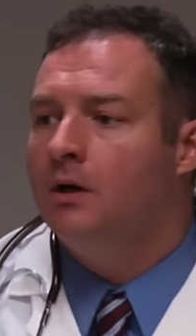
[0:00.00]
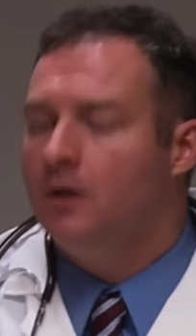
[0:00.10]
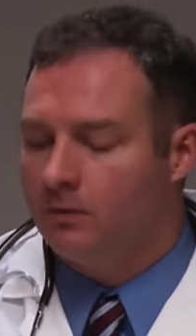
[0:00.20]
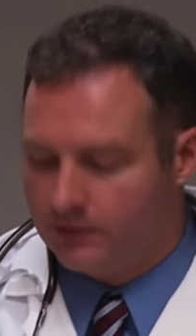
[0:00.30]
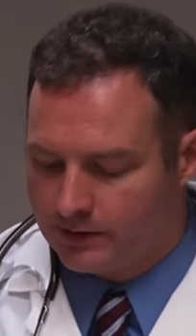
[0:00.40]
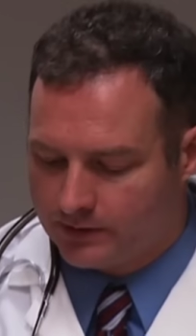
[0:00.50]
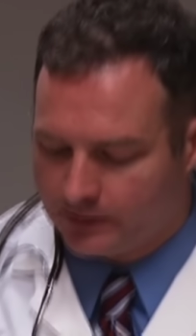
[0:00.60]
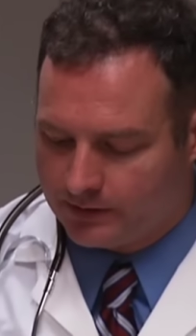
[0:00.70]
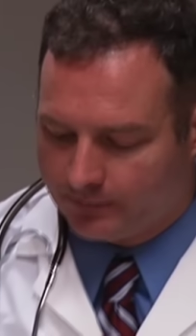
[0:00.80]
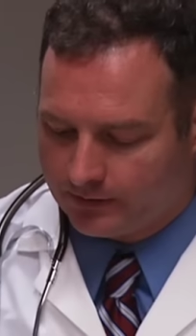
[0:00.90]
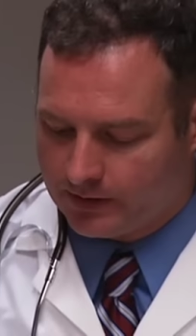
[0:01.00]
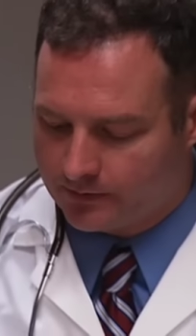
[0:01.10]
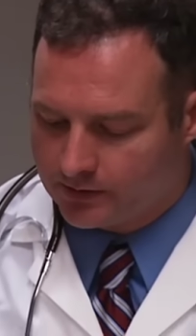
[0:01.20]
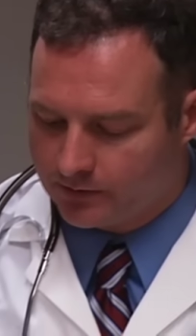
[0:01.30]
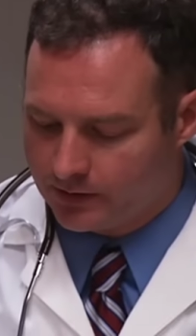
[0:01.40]
right, well, it sounds like you definitely have
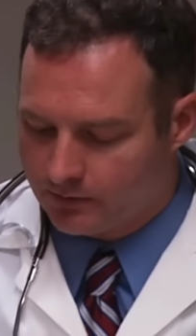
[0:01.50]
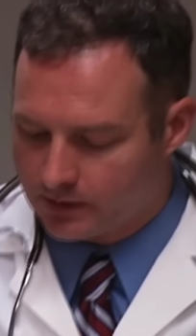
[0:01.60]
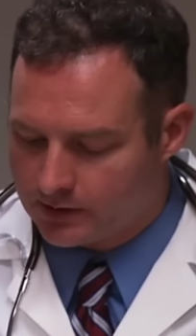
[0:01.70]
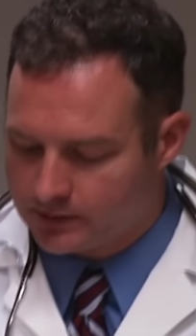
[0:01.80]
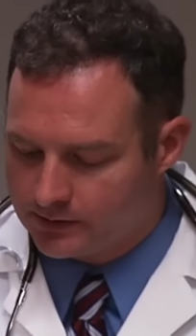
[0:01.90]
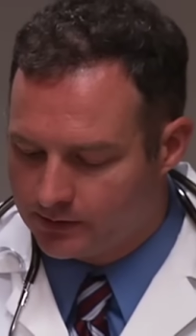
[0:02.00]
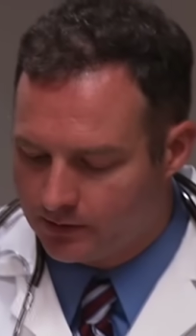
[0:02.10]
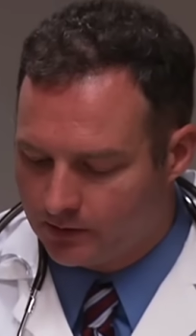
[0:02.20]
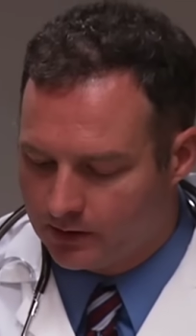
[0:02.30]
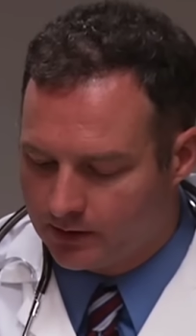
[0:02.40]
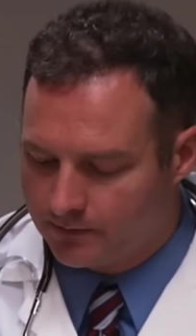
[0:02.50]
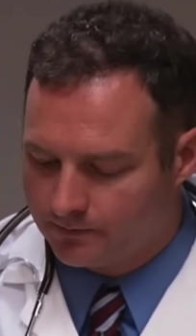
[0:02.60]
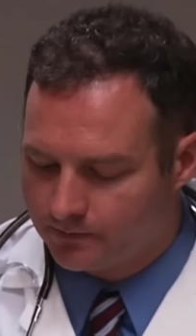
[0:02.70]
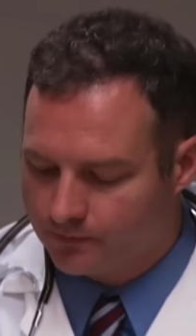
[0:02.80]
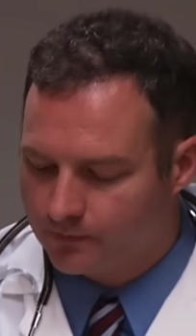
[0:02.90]
something going on. So um,
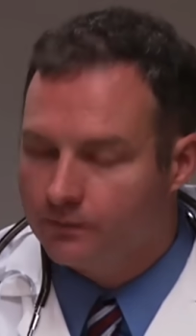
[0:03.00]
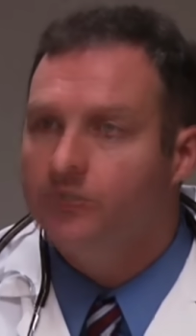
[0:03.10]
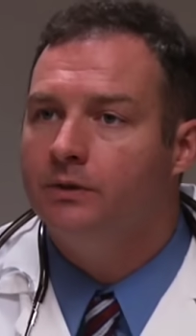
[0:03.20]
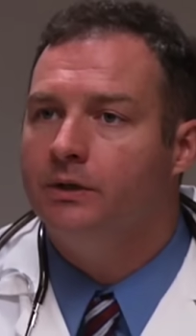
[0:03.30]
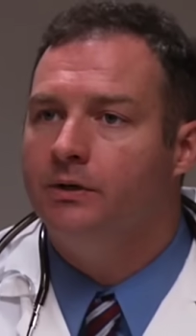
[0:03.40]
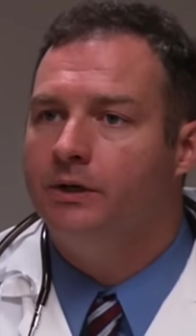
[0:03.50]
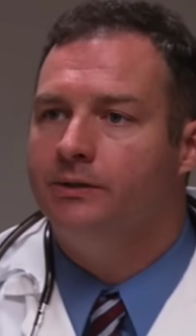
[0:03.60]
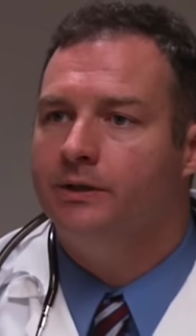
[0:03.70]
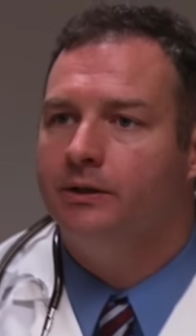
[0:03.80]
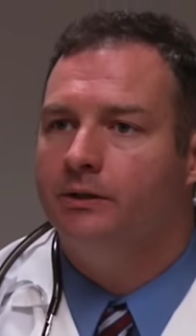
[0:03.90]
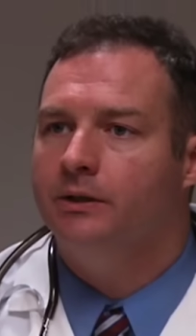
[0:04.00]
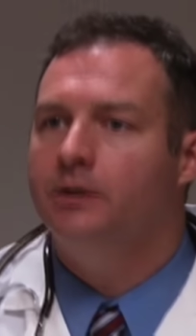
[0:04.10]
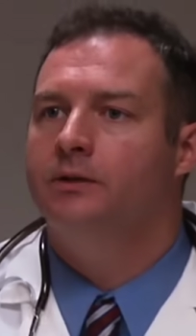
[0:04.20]
we're going to go ahead and take a look. So